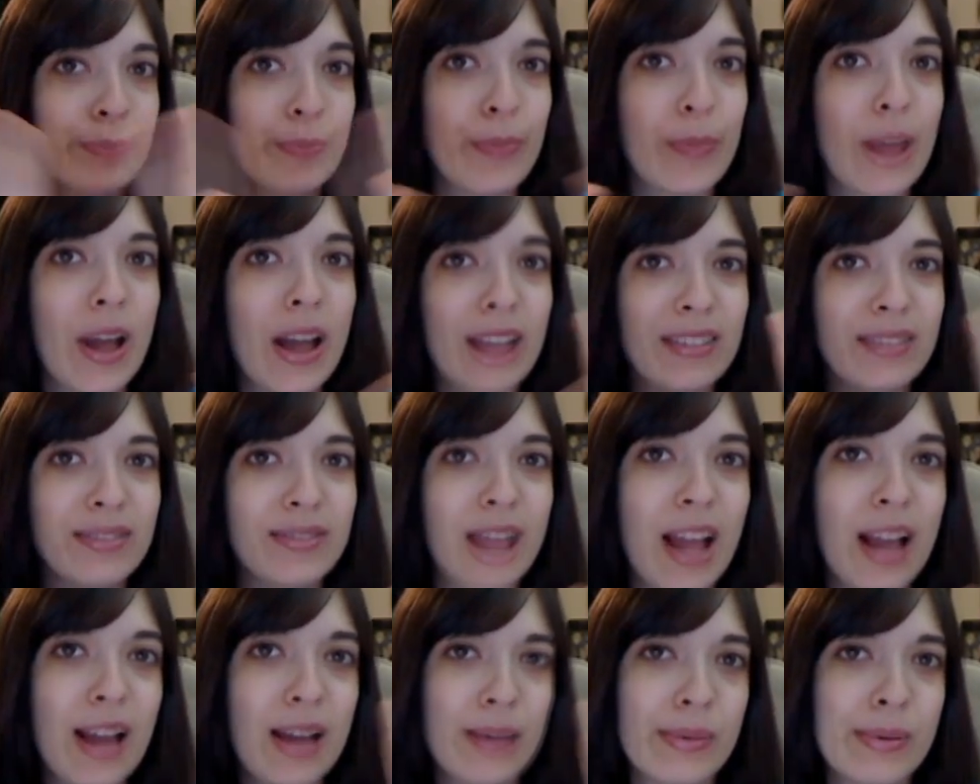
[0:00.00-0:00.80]
Bye!
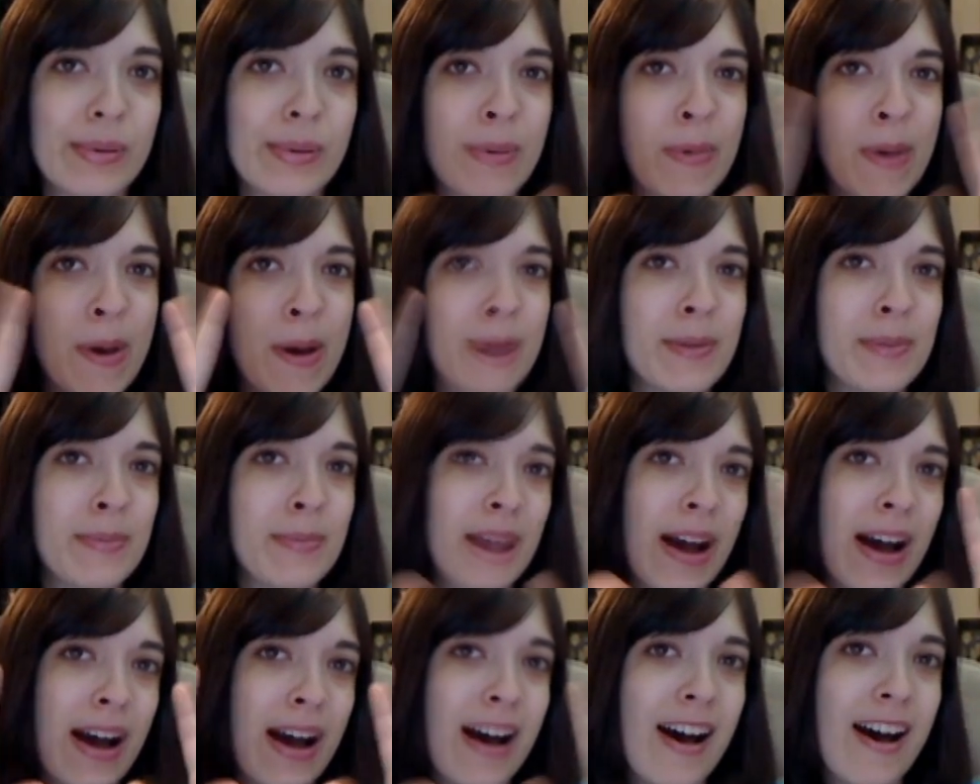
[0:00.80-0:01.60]
Aiba, bye
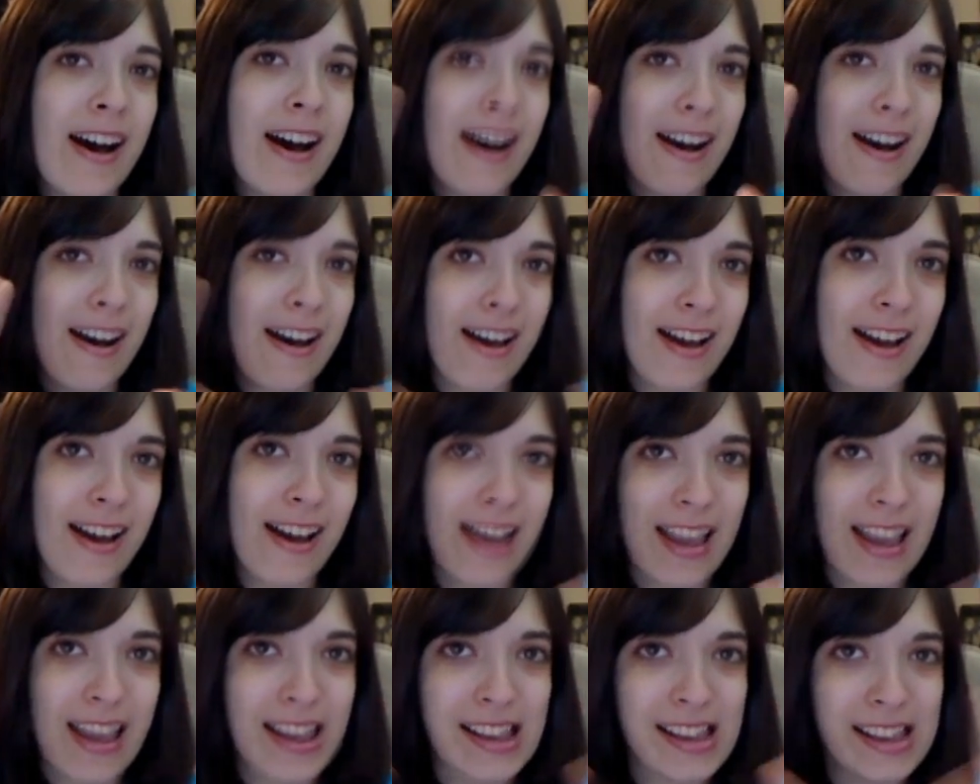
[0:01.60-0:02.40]

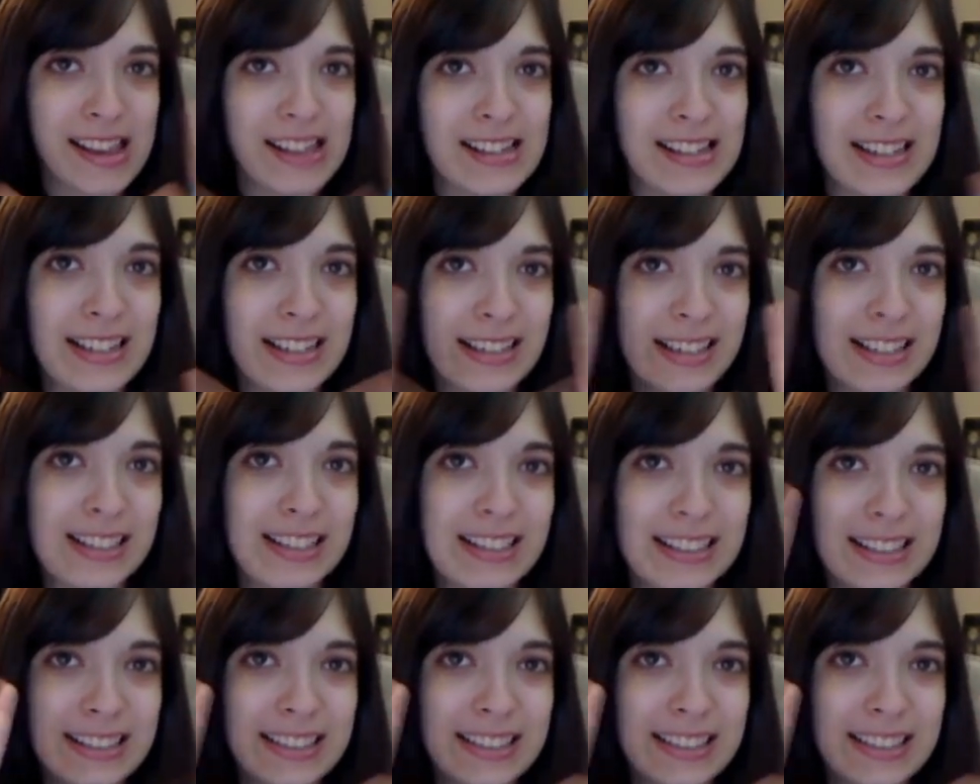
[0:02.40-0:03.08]
bye!